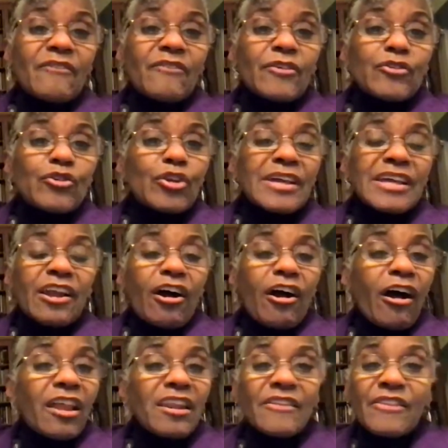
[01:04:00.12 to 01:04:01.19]
You look at
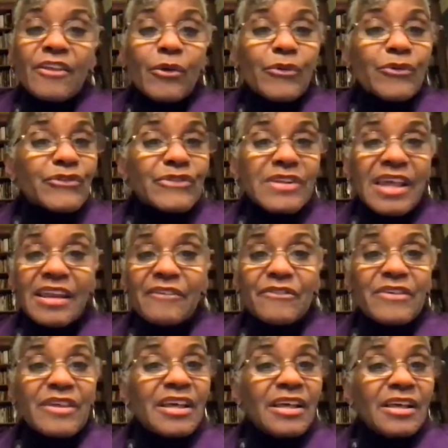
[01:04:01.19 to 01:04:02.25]
all of those kind of
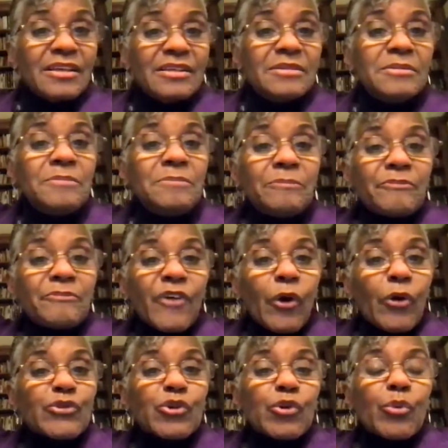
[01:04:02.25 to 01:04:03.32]

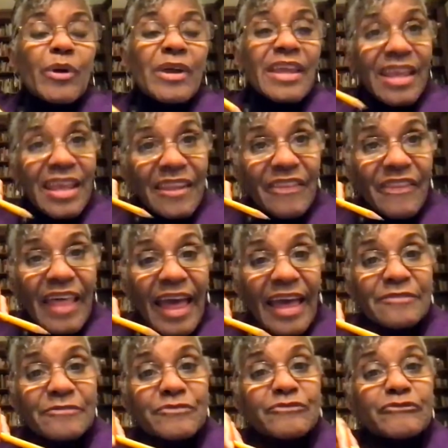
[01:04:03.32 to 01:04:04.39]
folks who were in
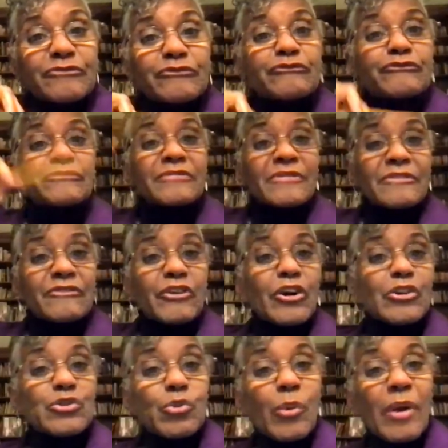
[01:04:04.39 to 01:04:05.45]
that
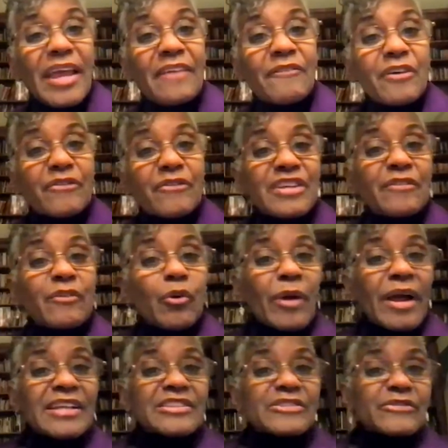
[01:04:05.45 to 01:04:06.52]
first wave of civil
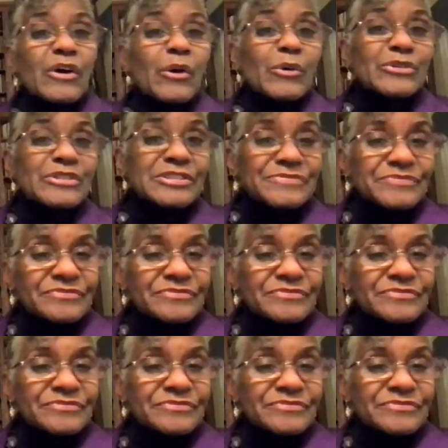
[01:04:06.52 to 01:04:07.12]
rights folks,